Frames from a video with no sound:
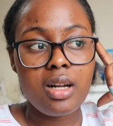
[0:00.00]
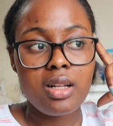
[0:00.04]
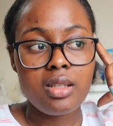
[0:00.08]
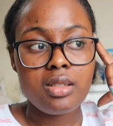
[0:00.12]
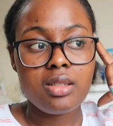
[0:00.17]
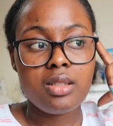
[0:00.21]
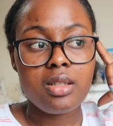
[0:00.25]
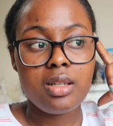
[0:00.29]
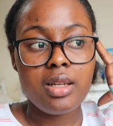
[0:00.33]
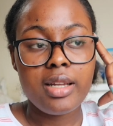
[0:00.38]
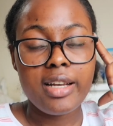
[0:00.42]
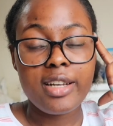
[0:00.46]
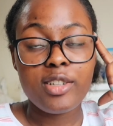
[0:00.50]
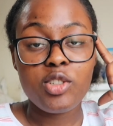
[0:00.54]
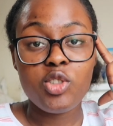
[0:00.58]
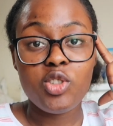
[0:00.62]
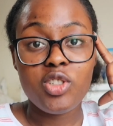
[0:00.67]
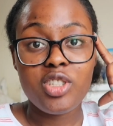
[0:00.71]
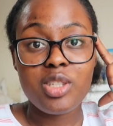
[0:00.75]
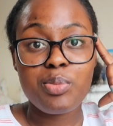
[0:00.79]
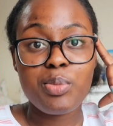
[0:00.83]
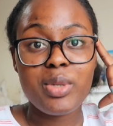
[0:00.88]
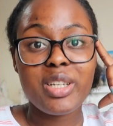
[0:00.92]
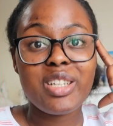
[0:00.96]
at the
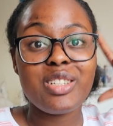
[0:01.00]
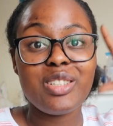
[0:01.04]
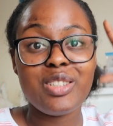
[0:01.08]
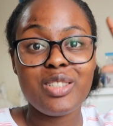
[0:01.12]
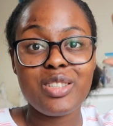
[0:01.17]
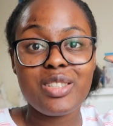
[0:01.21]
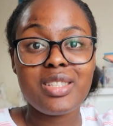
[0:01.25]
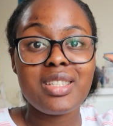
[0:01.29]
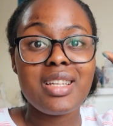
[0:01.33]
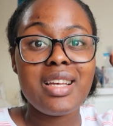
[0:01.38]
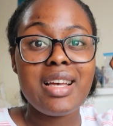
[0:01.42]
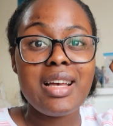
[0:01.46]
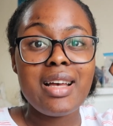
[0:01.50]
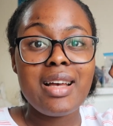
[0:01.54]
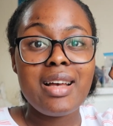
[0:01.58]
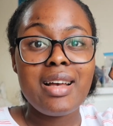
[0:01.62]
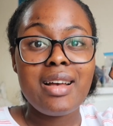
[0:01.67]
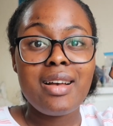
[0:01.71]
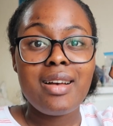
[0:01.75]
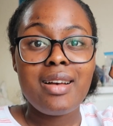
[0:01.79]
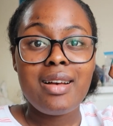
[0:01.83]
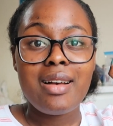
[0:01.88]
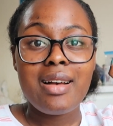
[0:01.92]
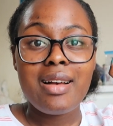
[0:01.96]
lectures, because
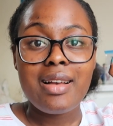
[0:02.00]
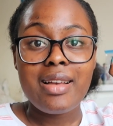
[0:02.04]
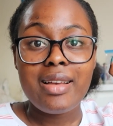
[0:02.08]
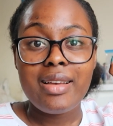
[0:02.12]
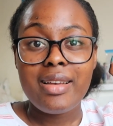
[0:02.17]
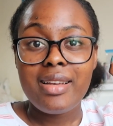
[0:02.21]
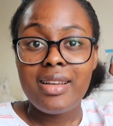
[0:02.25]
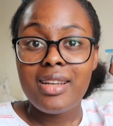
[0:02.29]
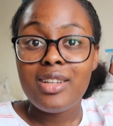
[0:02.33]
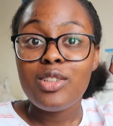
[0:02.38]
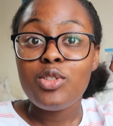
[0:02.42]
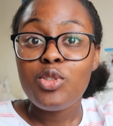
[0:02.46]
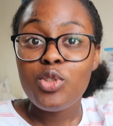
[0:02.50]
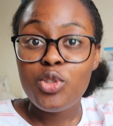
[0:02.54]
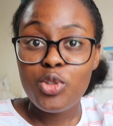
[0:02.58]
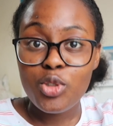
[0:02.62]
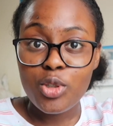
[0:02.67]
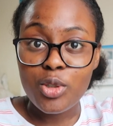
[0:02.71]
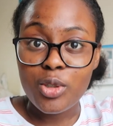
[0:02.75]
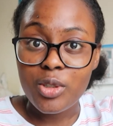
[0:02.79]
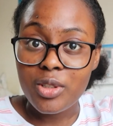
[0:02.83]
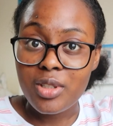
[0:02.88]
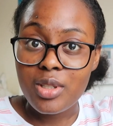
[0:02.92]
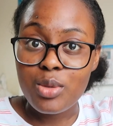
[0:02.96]
in
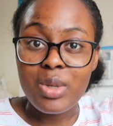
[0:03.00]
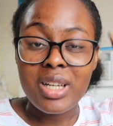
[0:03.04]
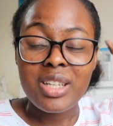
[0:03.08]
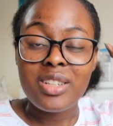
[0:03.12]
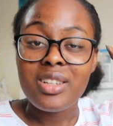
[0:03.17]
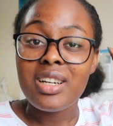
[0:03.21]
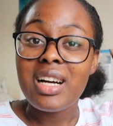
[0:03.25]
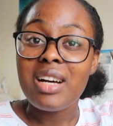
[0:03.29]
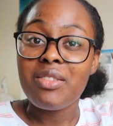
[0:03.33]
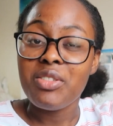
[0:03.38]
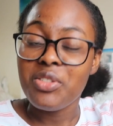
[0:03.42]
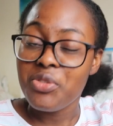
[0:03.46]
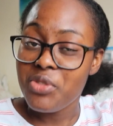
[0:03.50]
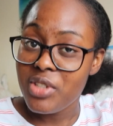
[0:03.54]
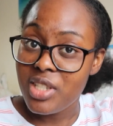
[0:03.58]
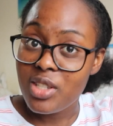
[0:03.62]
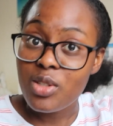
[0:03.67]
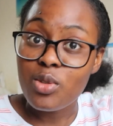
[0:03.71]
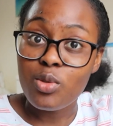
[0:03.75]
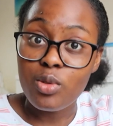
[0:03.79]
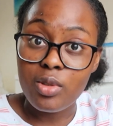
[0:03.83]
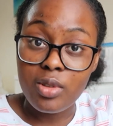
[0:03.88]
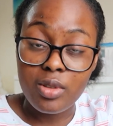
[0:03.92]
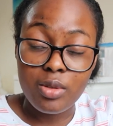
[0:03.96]
short, we are not
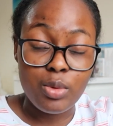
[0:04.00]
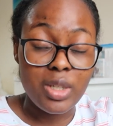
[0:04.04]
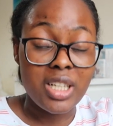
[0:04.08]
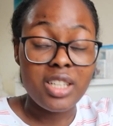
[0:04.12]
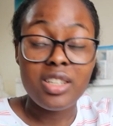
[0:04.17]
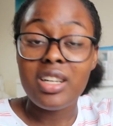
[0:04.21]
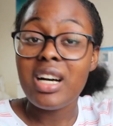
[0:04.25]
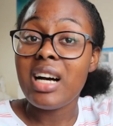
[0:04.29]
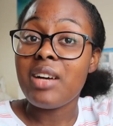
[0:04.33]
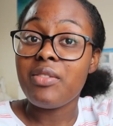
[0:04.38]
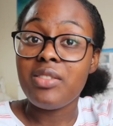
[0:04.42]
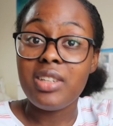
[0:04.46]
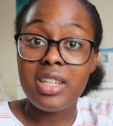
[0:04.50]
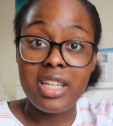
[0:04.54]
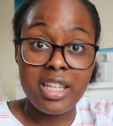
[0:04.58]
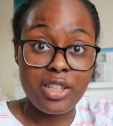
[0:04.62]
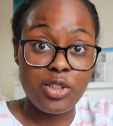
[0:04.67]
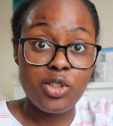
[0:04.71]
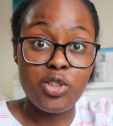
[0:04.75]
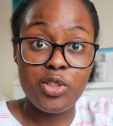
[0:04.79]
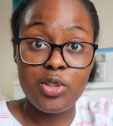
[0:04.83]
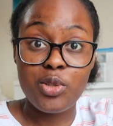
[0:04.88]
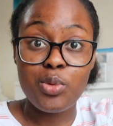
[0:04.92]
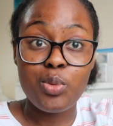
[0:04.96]
having
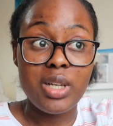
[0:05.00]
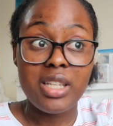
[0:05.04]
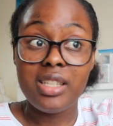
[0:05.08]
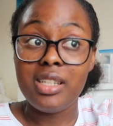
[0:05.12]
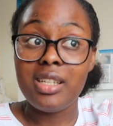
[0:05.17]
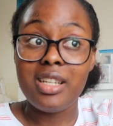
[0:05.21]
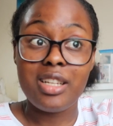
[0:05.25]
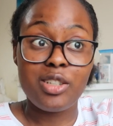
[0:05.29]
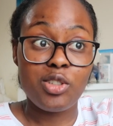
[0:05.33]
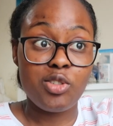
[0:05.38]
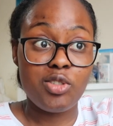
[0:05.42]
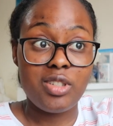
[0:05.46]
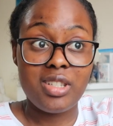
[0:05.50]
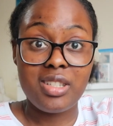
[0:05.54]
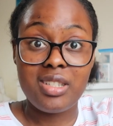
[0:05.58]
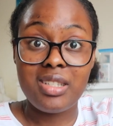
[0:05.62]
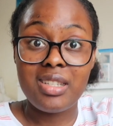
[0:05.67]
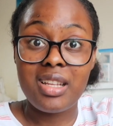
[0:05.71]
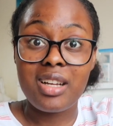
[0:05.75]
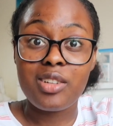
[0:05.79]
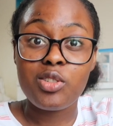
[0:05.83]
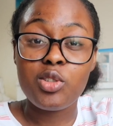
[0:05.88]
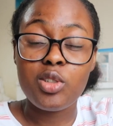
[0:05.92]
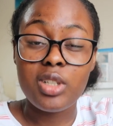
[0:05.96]
lectures where the lecturer
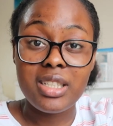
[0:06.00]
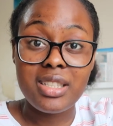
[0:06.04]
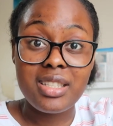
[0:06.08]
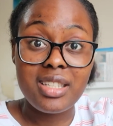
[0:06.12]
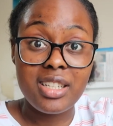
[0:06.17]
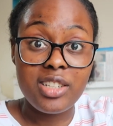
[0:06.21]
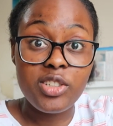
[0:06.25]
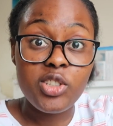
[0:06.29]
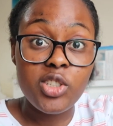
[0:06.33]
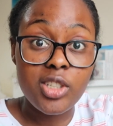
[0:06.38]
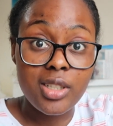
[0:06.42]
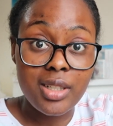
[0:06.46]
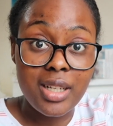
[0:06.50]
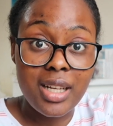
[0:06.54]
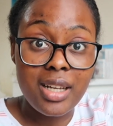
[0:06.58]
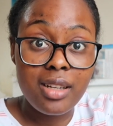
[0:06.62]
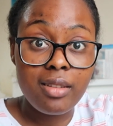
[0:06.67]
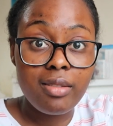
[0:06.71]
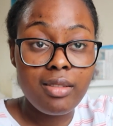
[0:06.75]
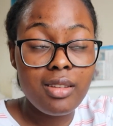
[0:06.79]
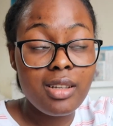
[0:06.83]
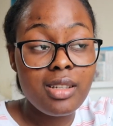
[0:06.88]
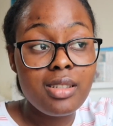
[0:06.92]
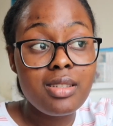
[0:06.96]
is actually teaching
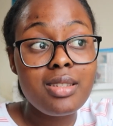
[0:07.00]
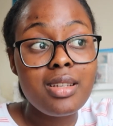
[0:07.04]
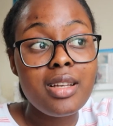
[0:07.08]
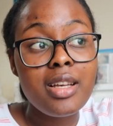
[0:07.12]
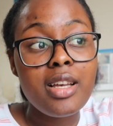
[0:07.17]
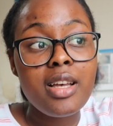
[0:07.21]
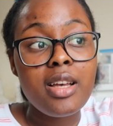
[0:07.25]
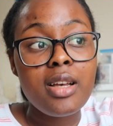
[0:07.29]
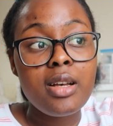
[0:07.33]
like this.